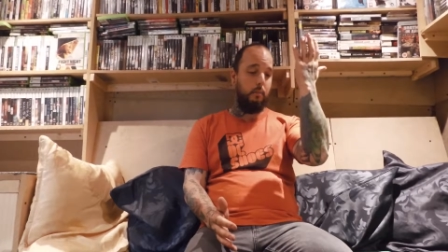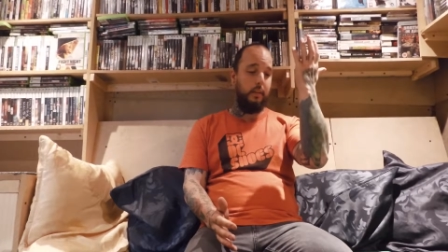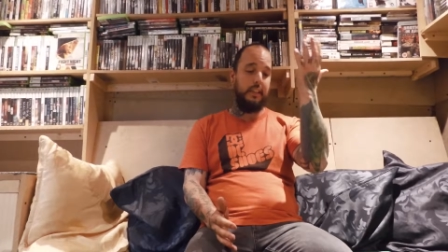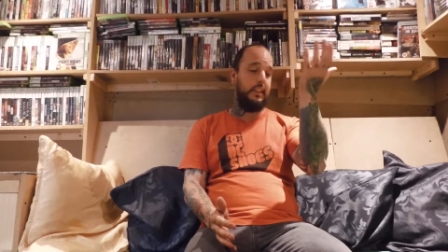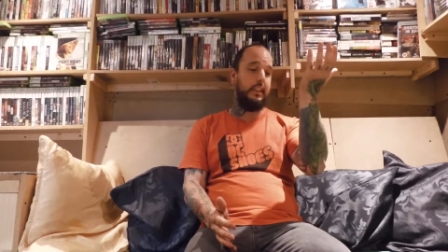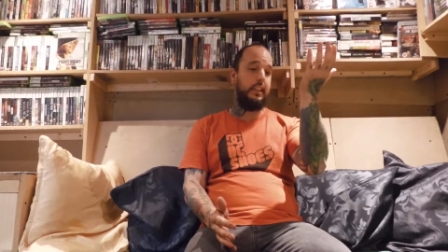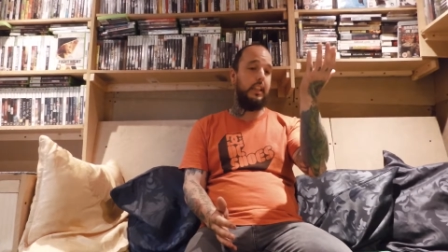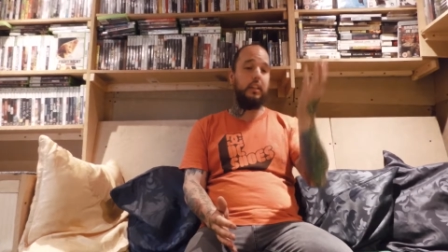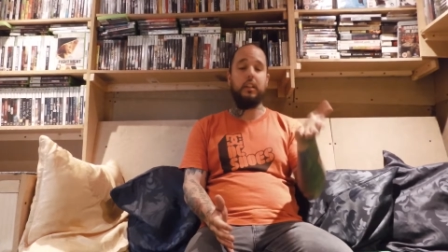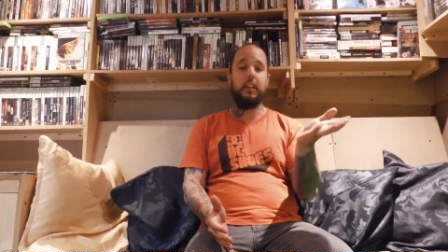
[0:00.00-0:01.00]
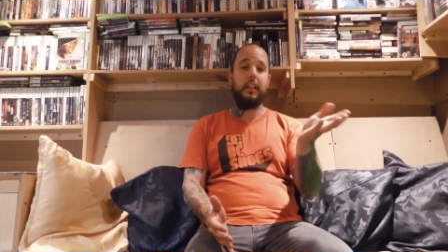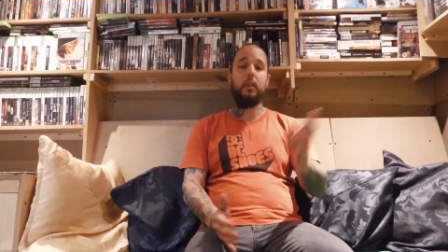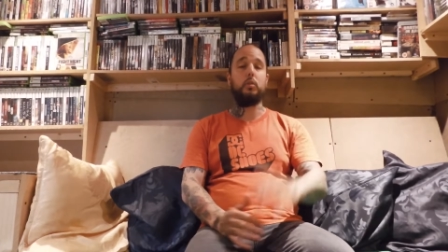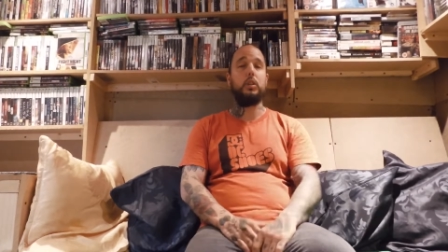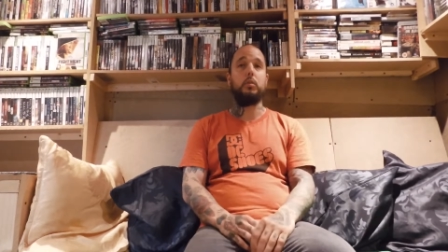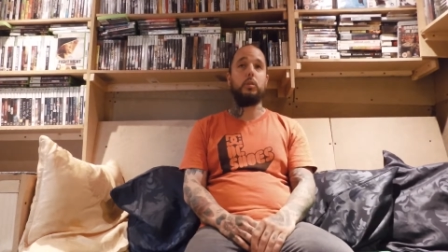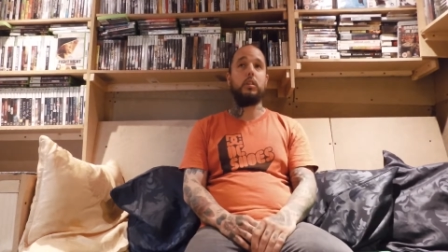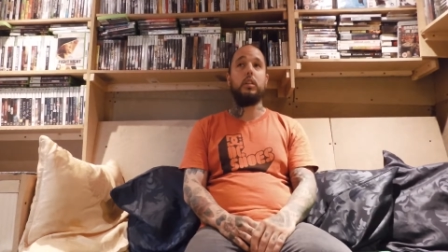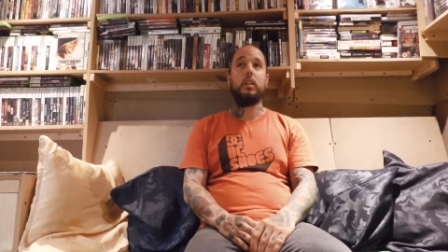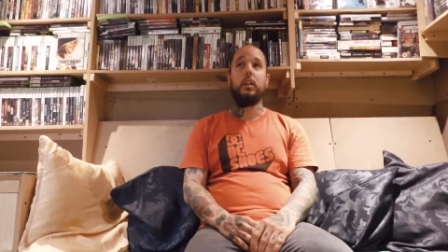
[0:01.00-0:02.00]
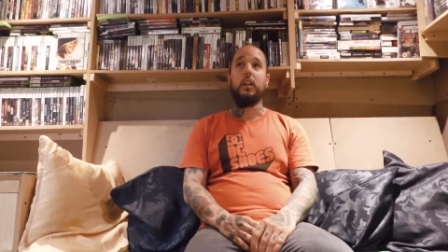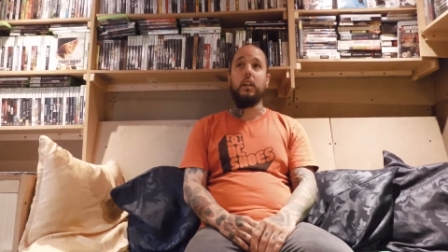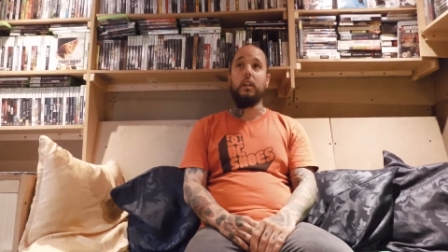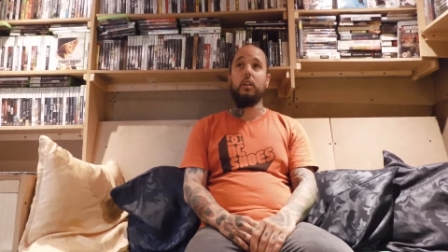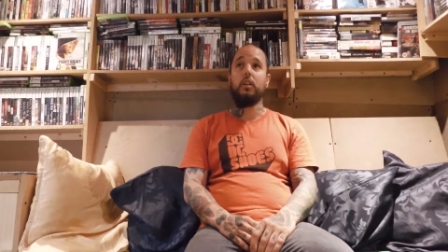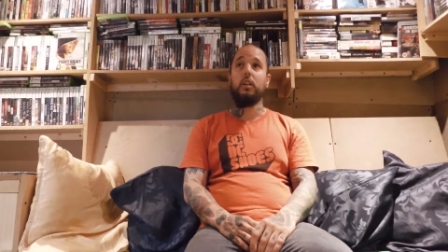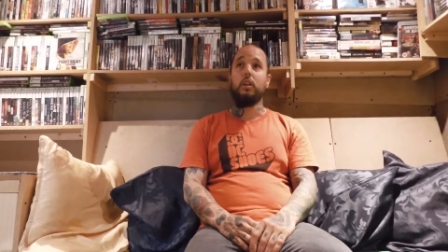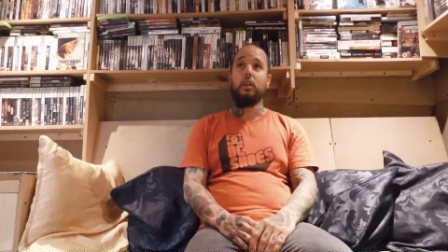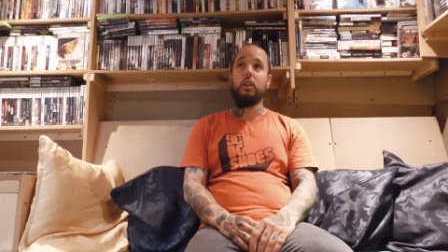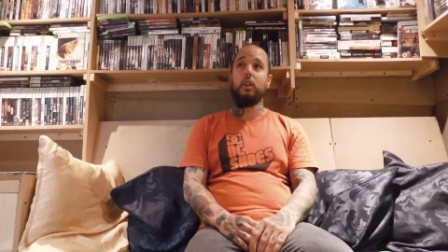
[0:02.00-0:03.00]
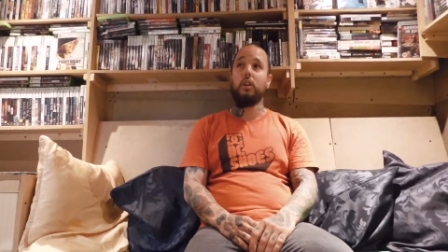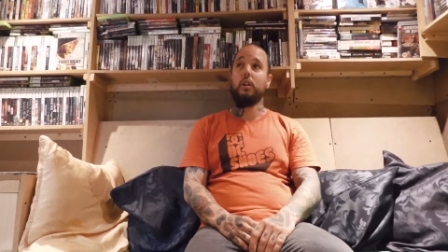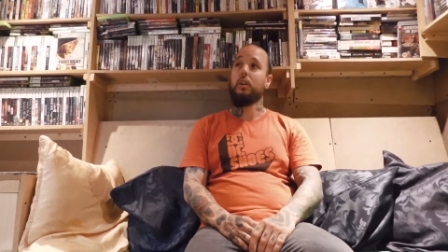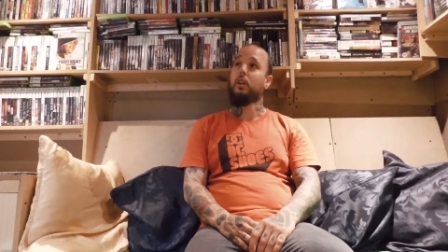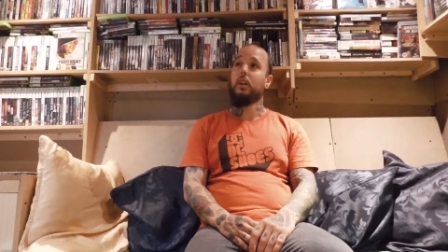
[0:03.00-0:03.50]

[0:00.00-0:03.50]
basically that you're going to kill someone you know you're going to